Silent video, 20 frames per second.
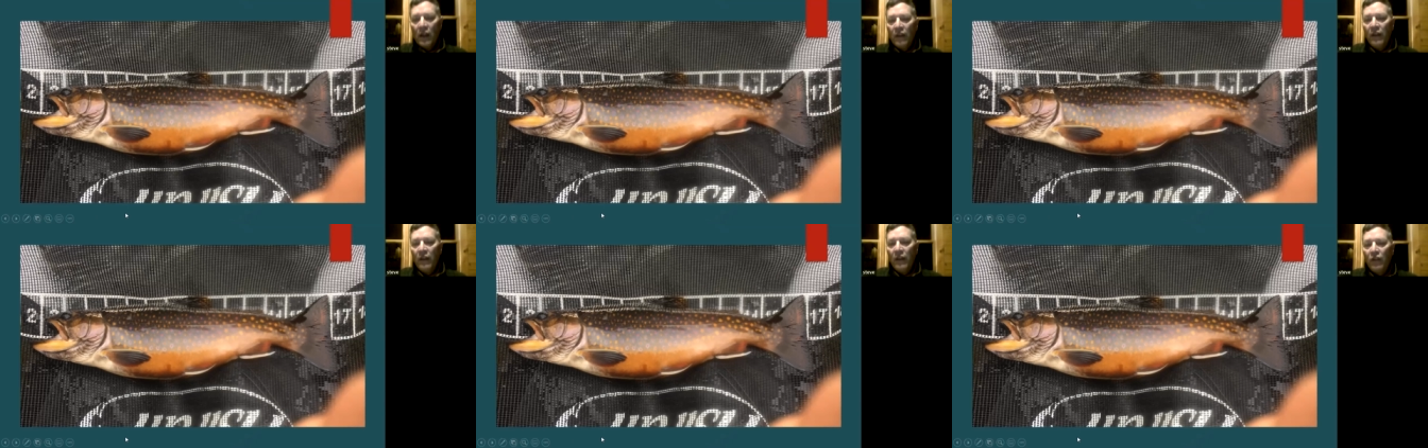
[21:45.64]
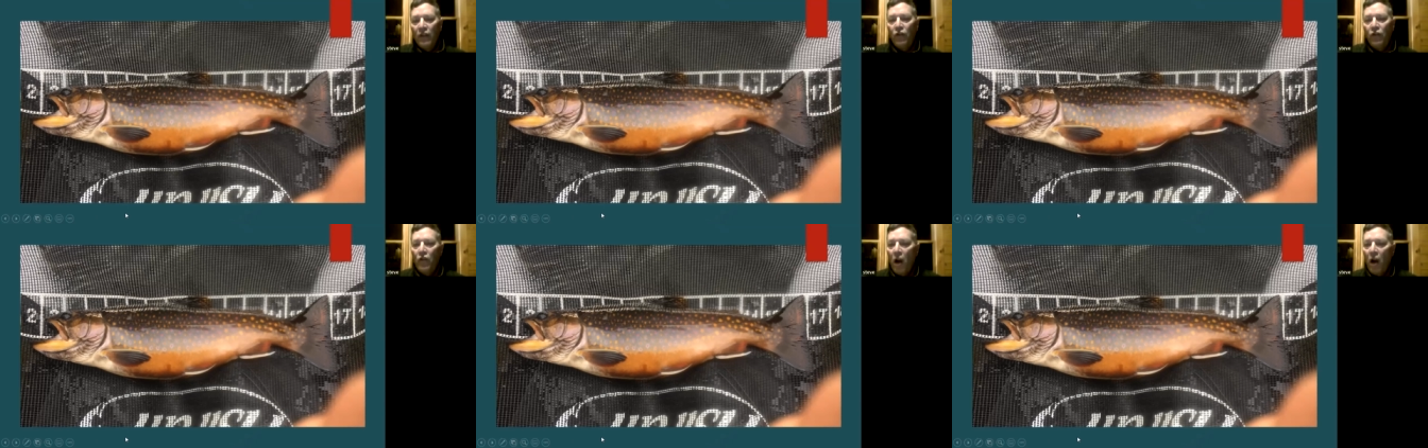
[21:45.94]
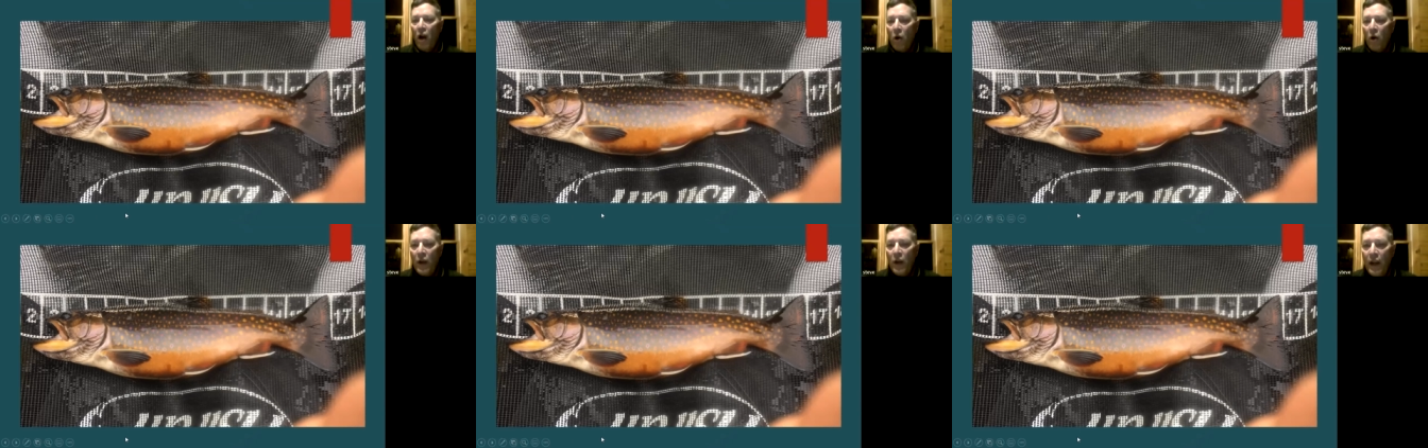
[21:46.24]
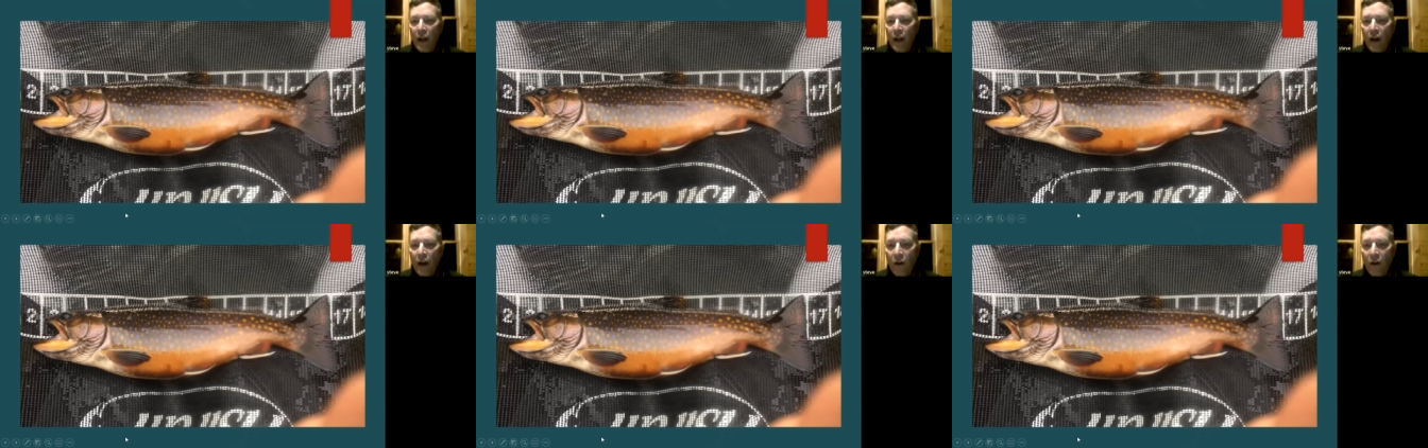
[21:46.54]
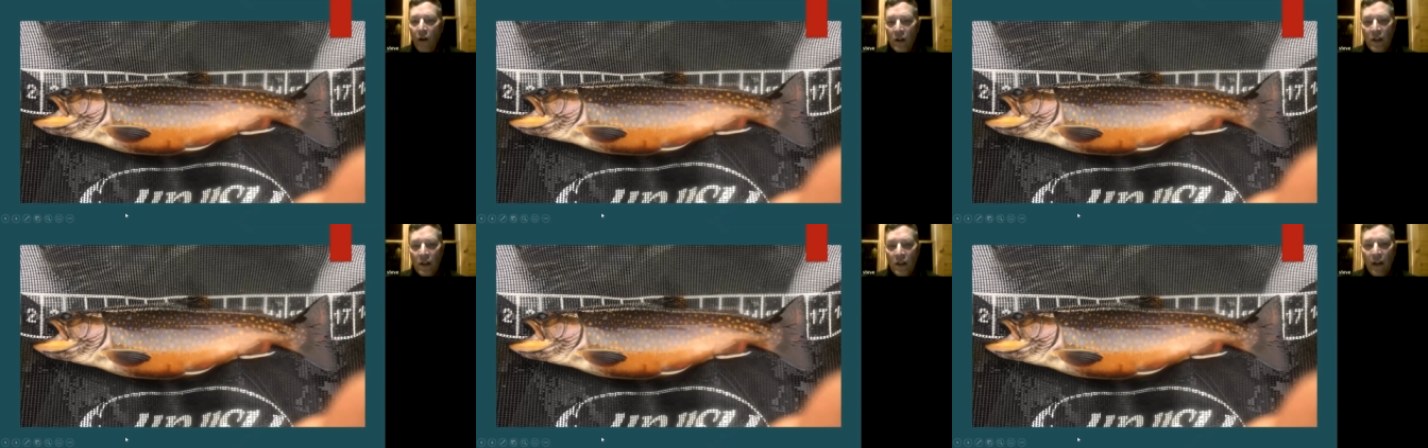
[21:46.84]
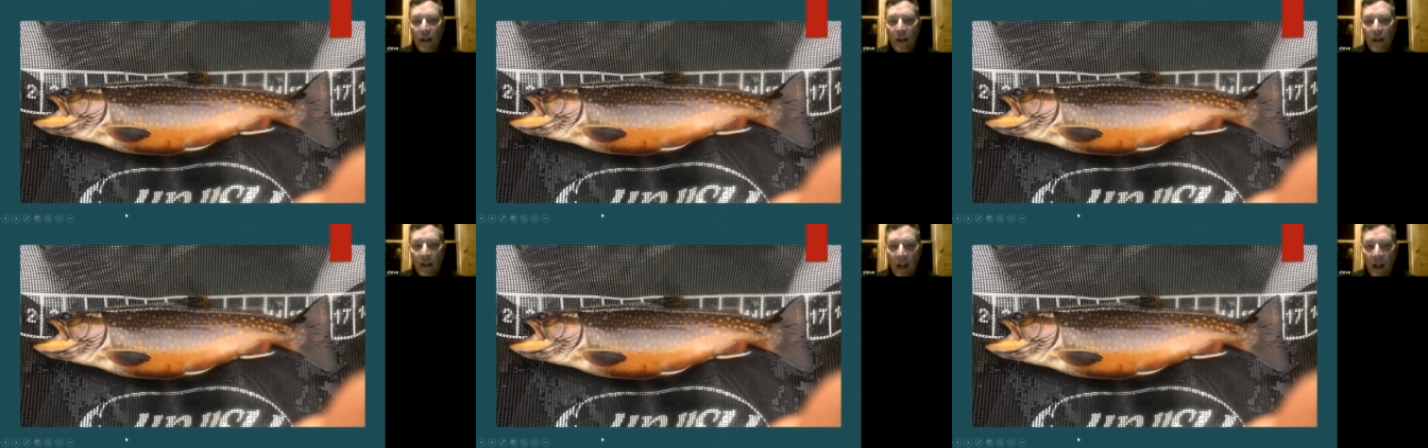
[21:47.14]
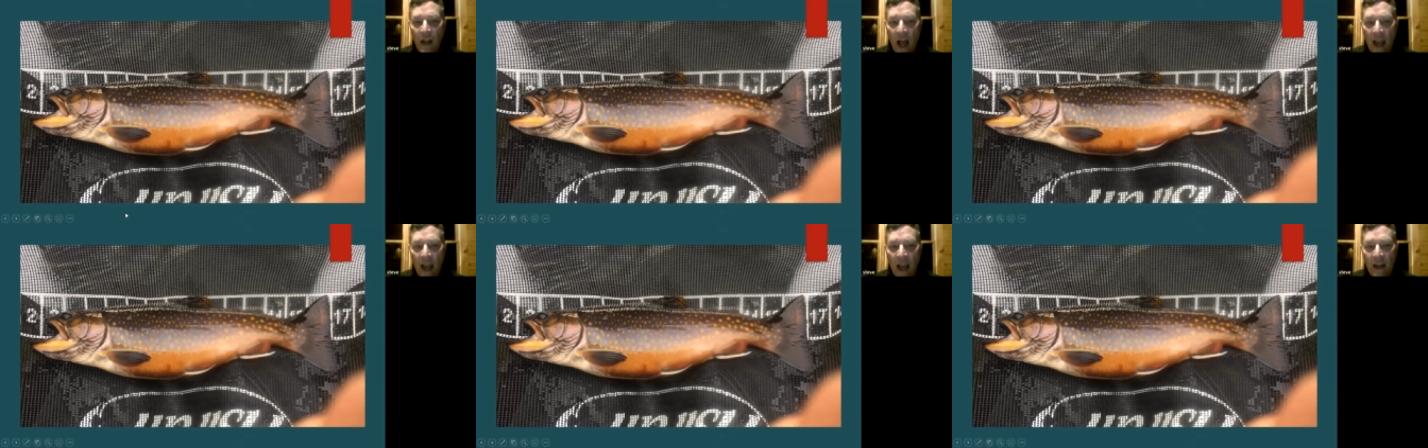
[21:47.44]
This trout here is a
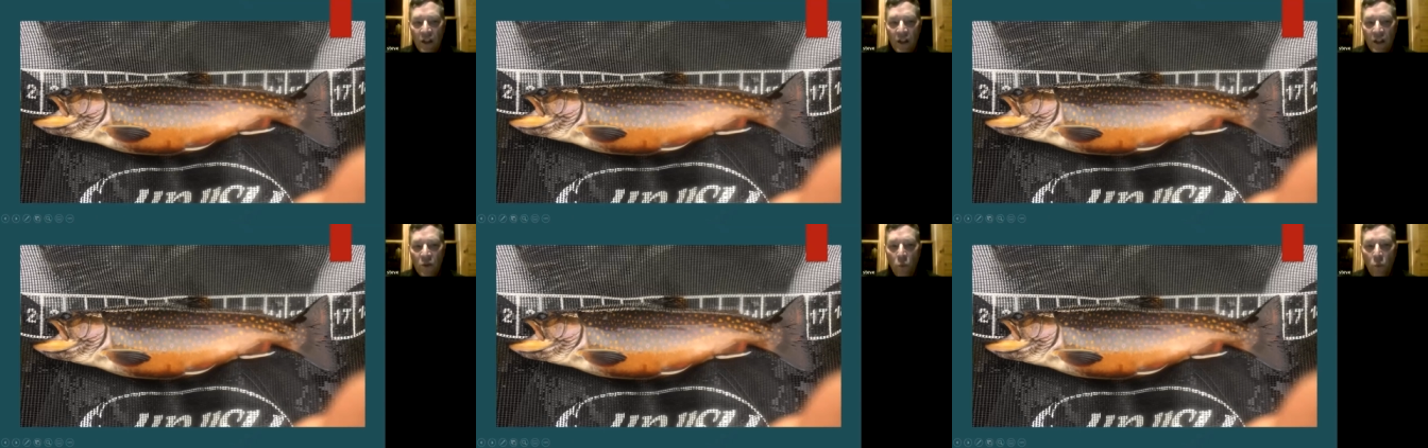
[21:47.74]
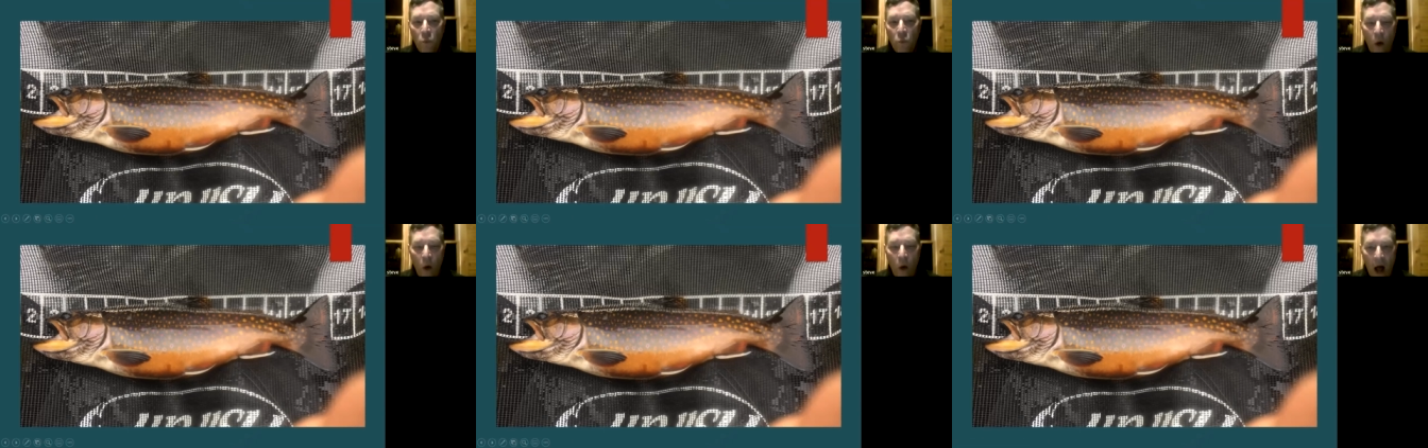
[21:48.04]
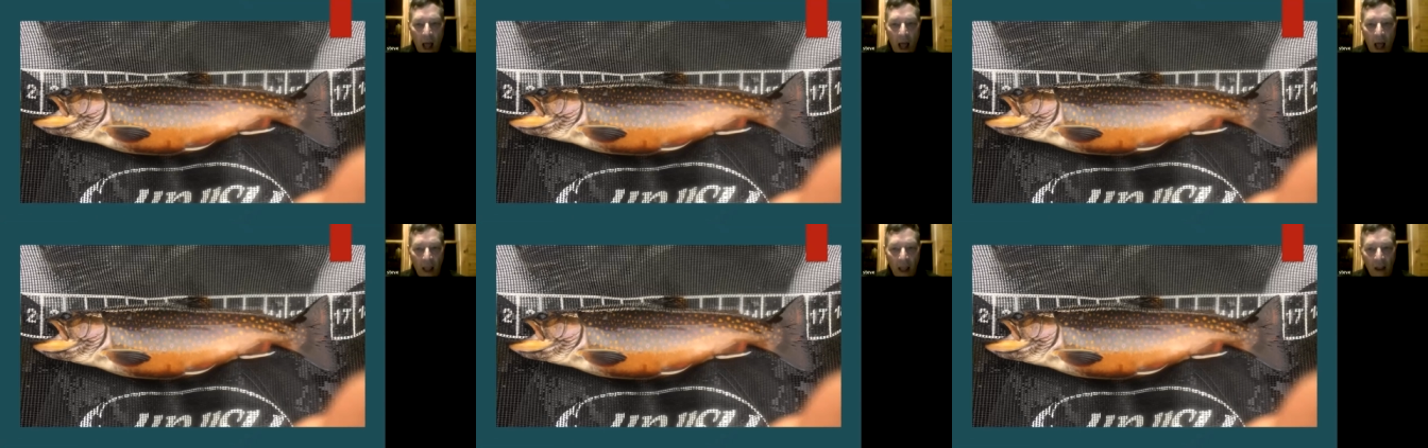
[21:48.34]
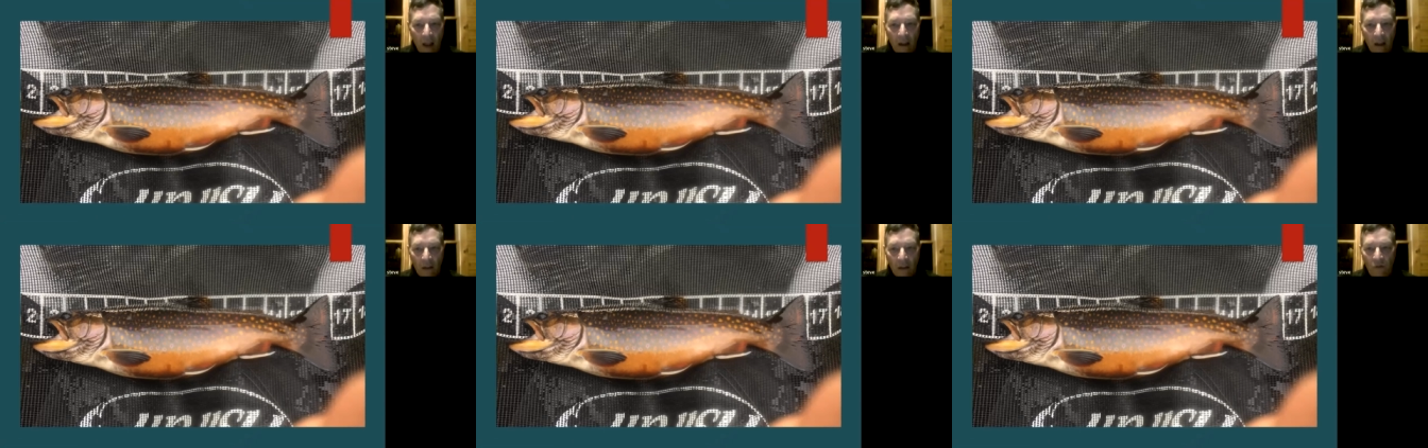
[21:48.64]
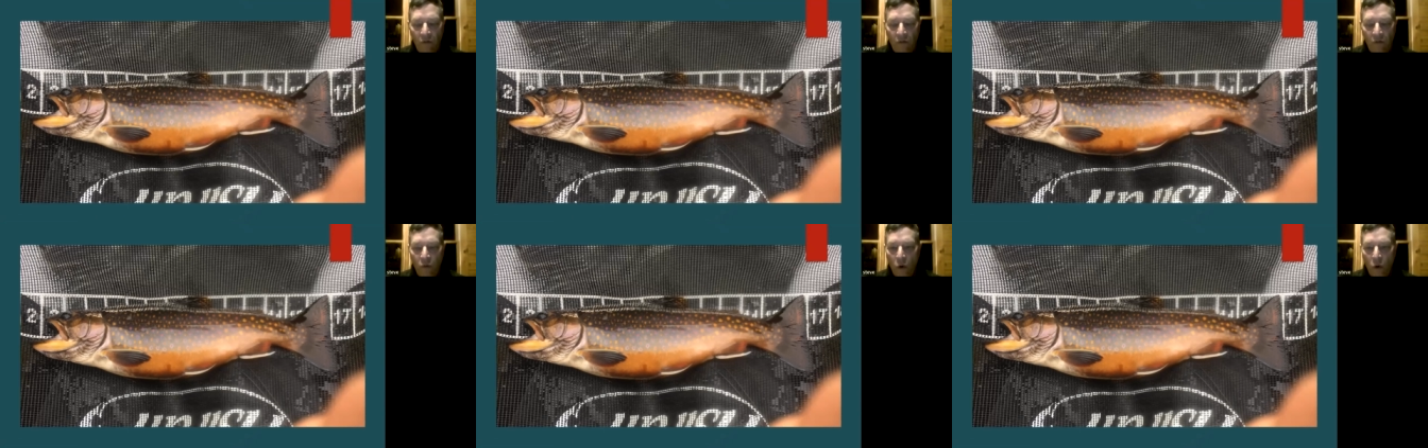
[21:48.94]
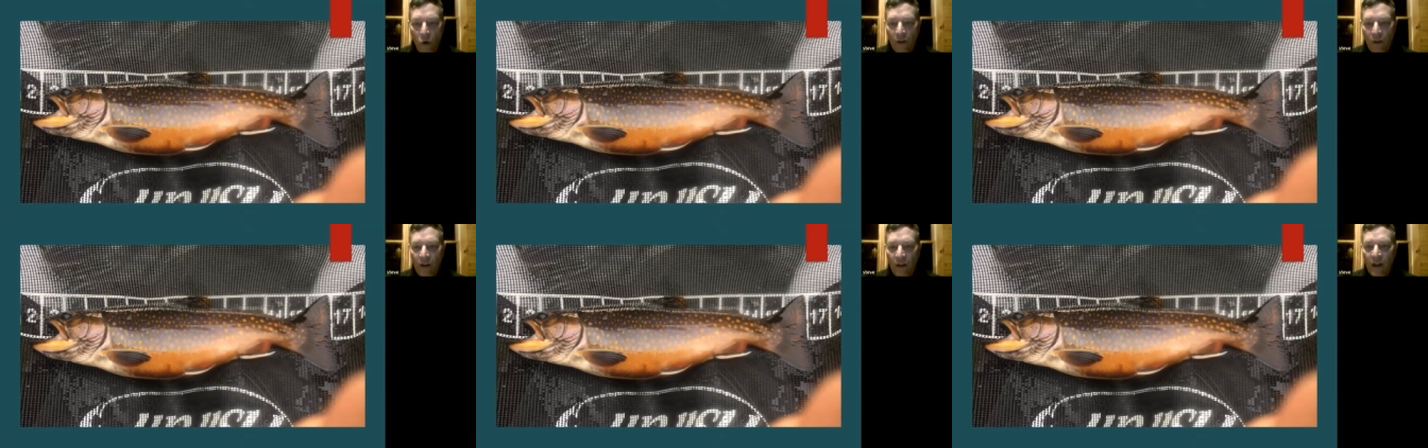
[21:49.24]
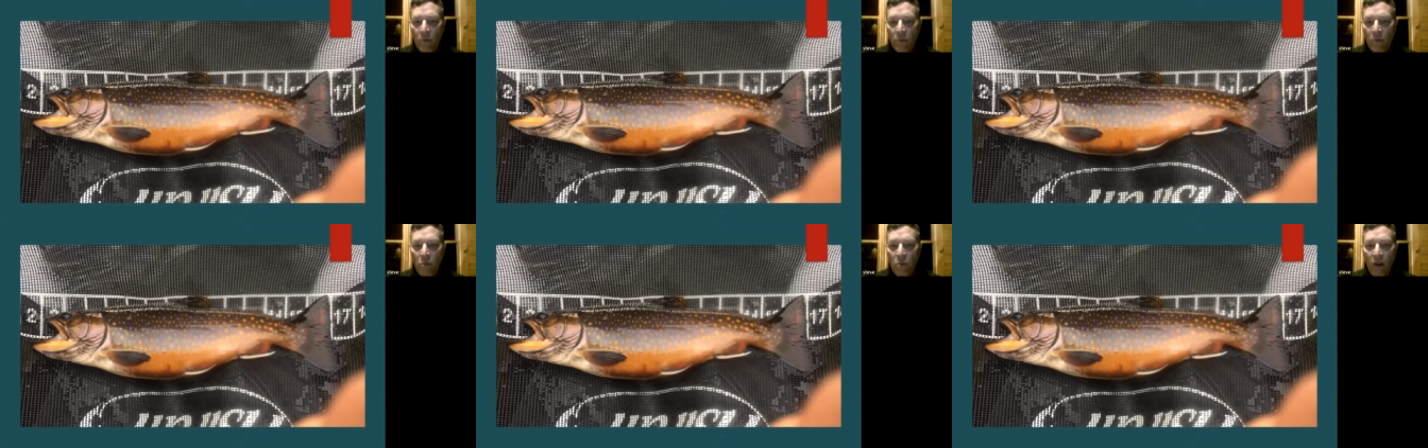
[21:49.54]
nice wild
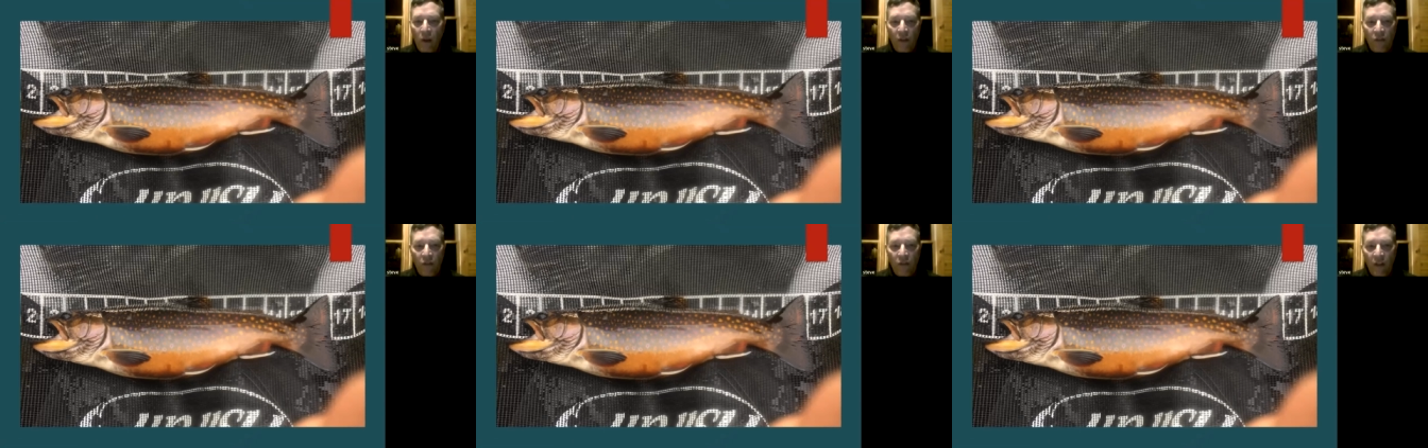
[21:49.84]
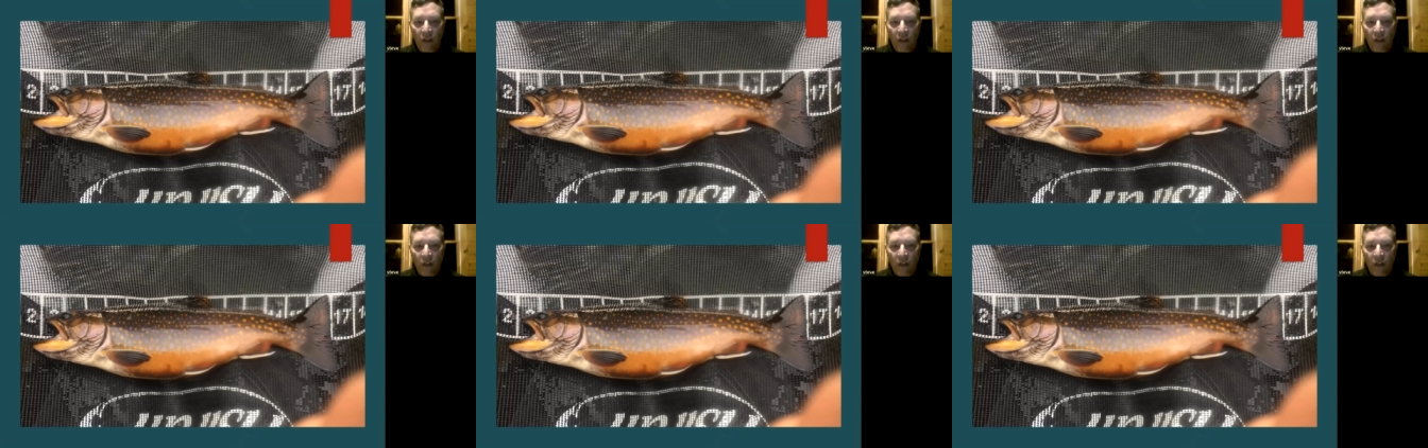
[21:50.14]
14 plus